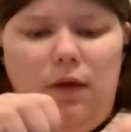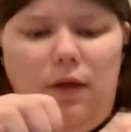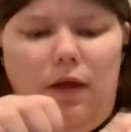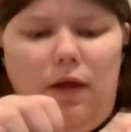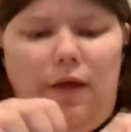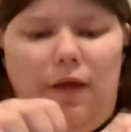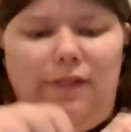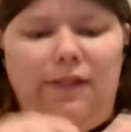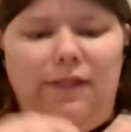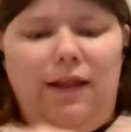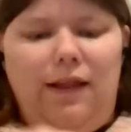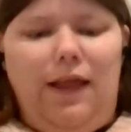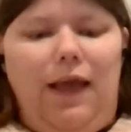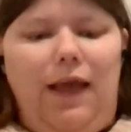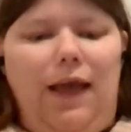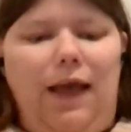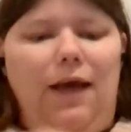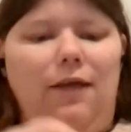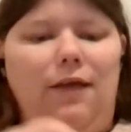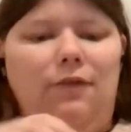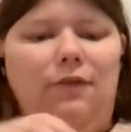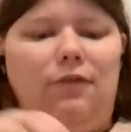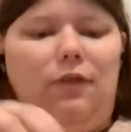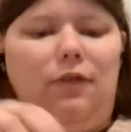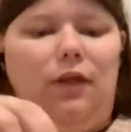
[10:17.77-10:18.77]
And then it
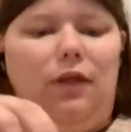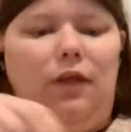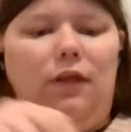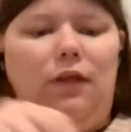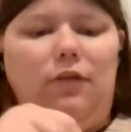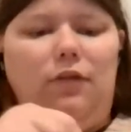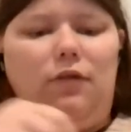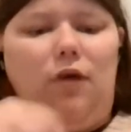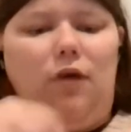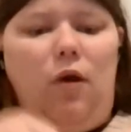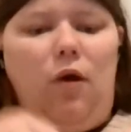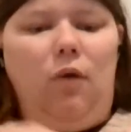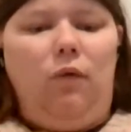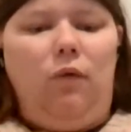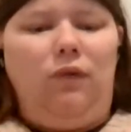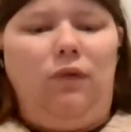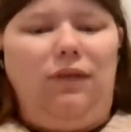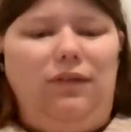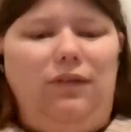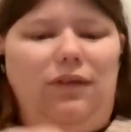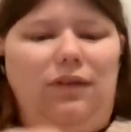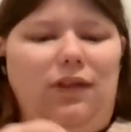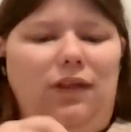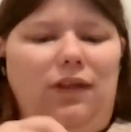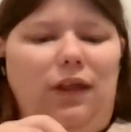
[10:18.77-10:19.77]
has its
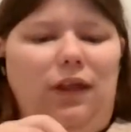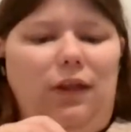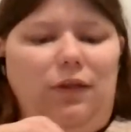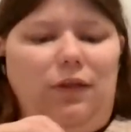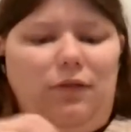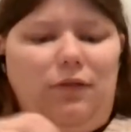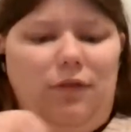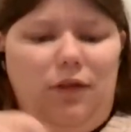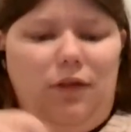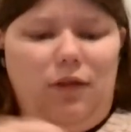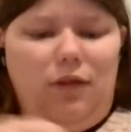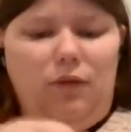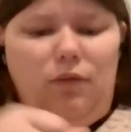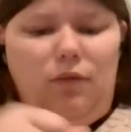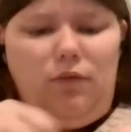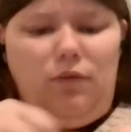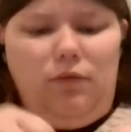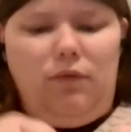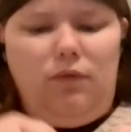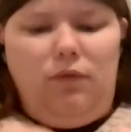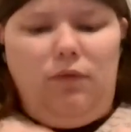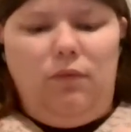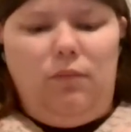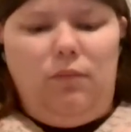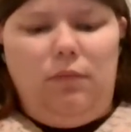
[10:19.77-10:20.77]
own D&D
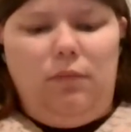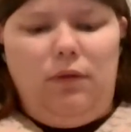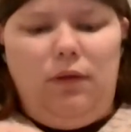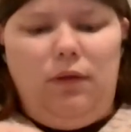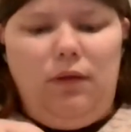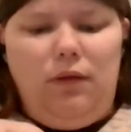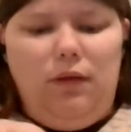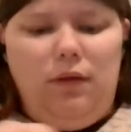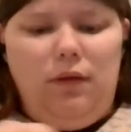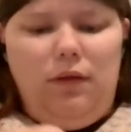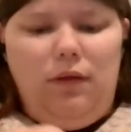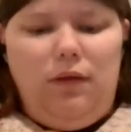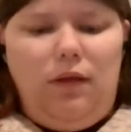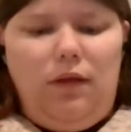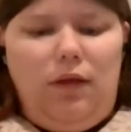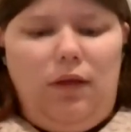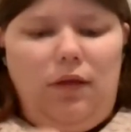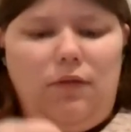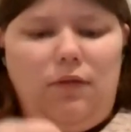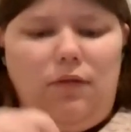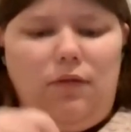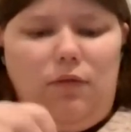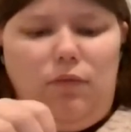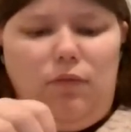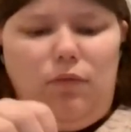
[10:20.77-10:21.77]
room.
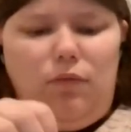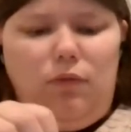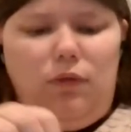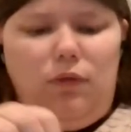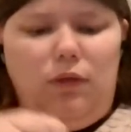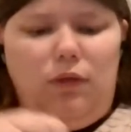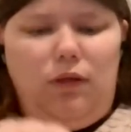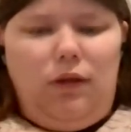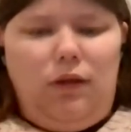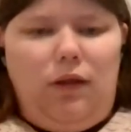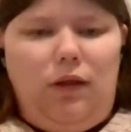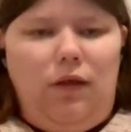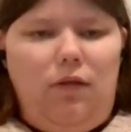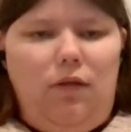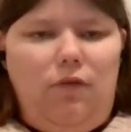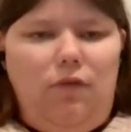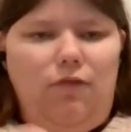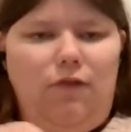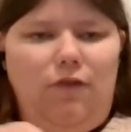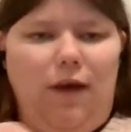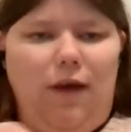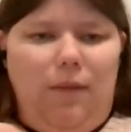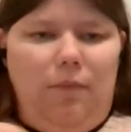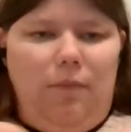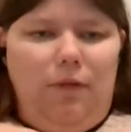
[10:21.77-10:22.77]
It's a really nice,
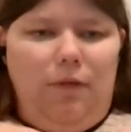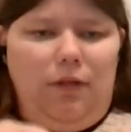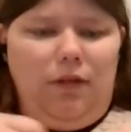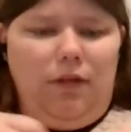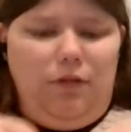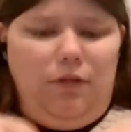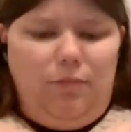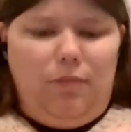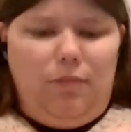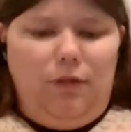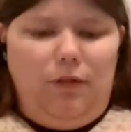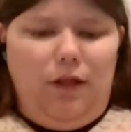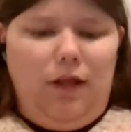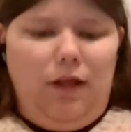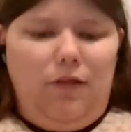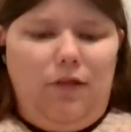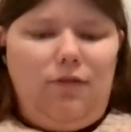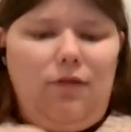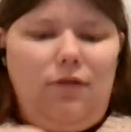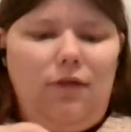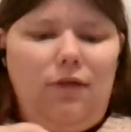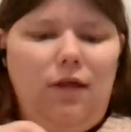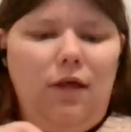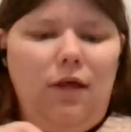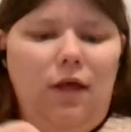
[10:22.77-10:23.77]
fabulous
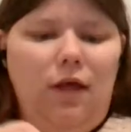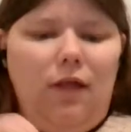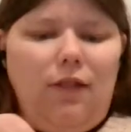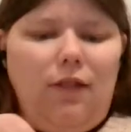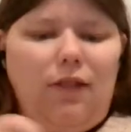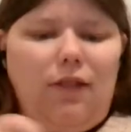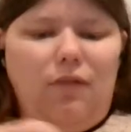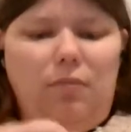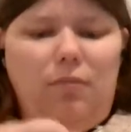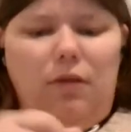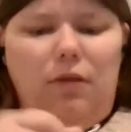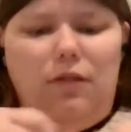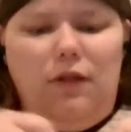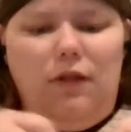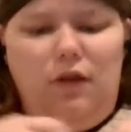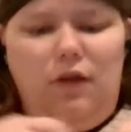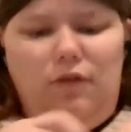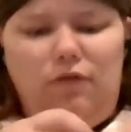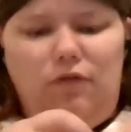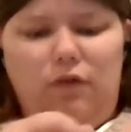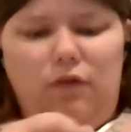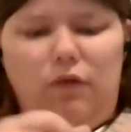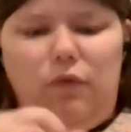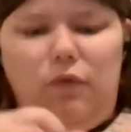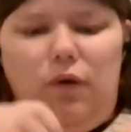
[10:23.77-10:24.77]
place. They've been there
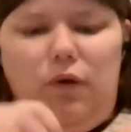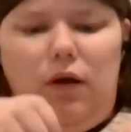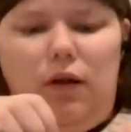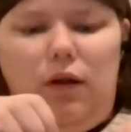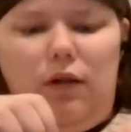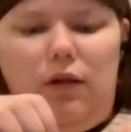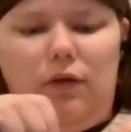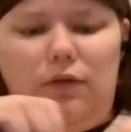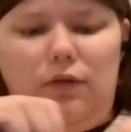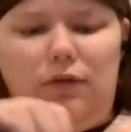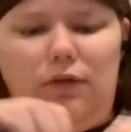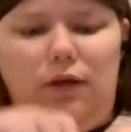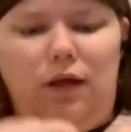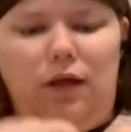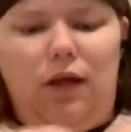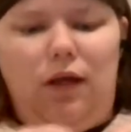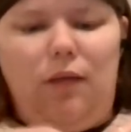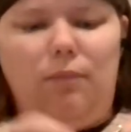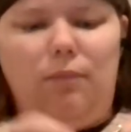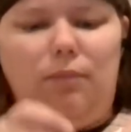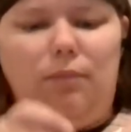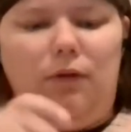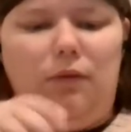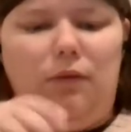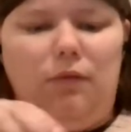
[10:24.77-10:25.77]
for quite a long
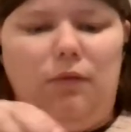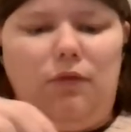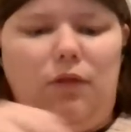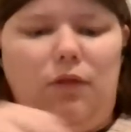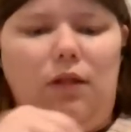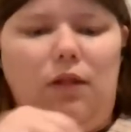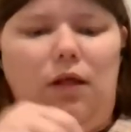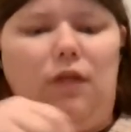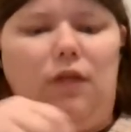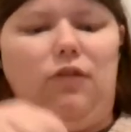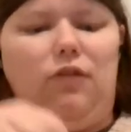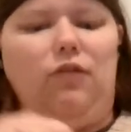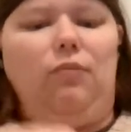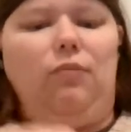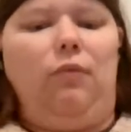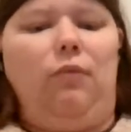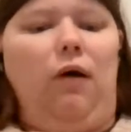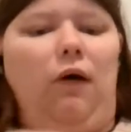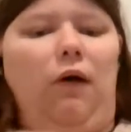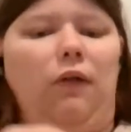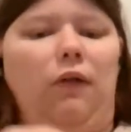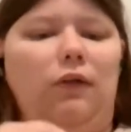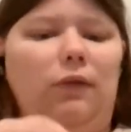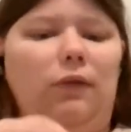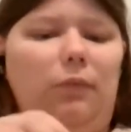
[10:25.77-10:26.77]
time, but it was a lot
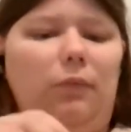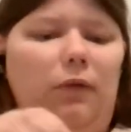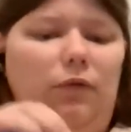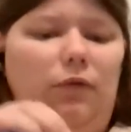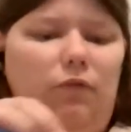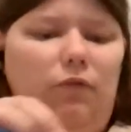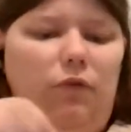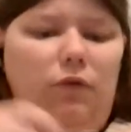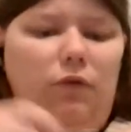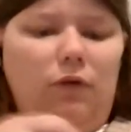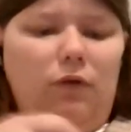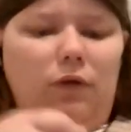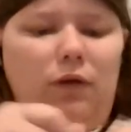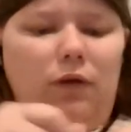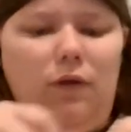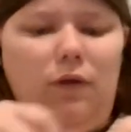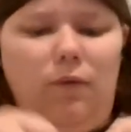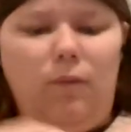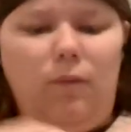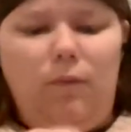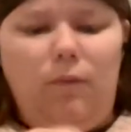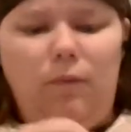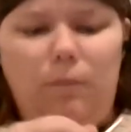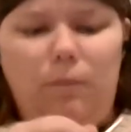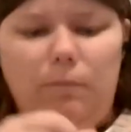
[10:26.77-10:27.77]
smaller before.
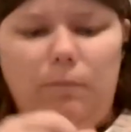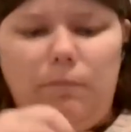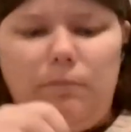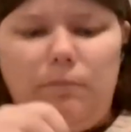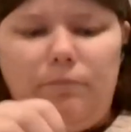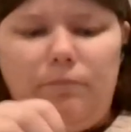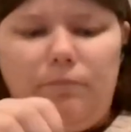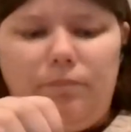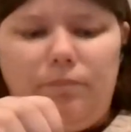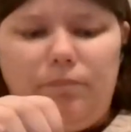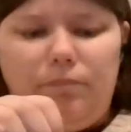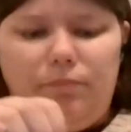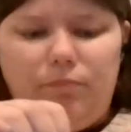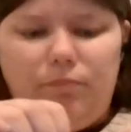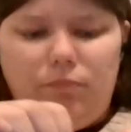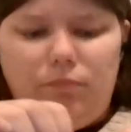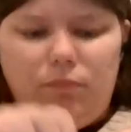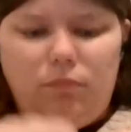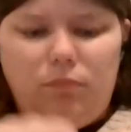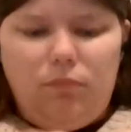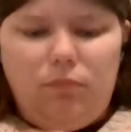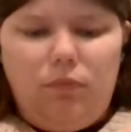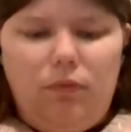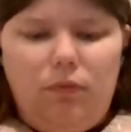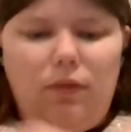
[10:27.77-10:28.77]

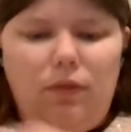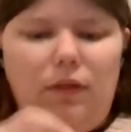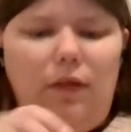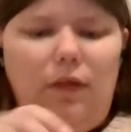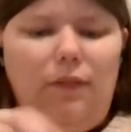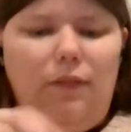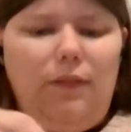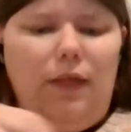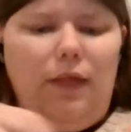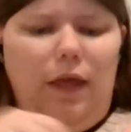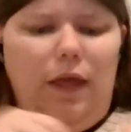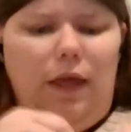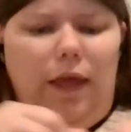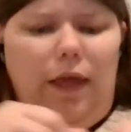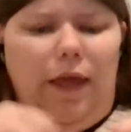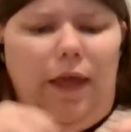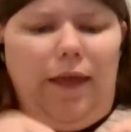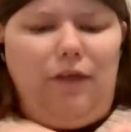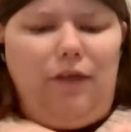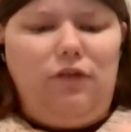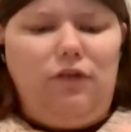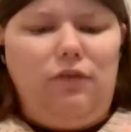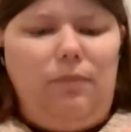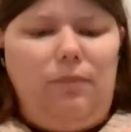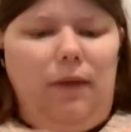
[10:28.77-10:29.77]
And they
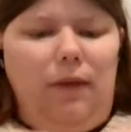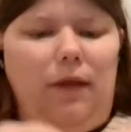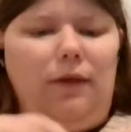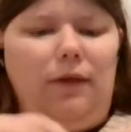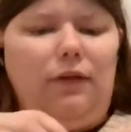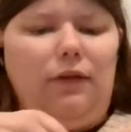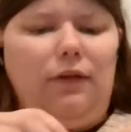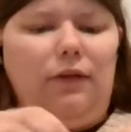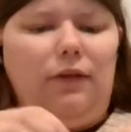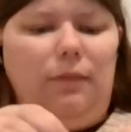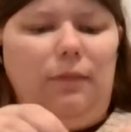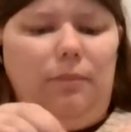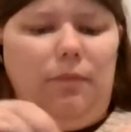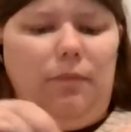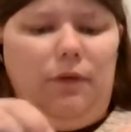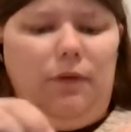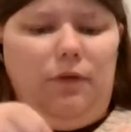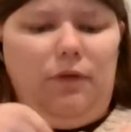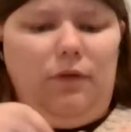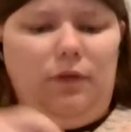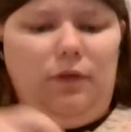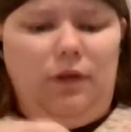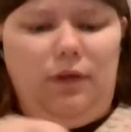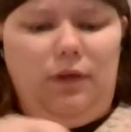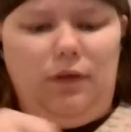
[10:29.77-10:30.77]
expanded the
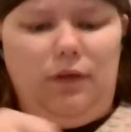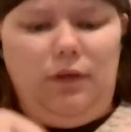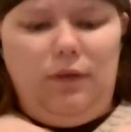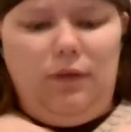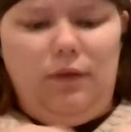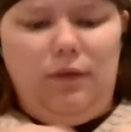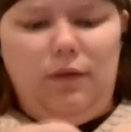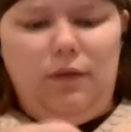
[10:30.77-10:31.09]
building.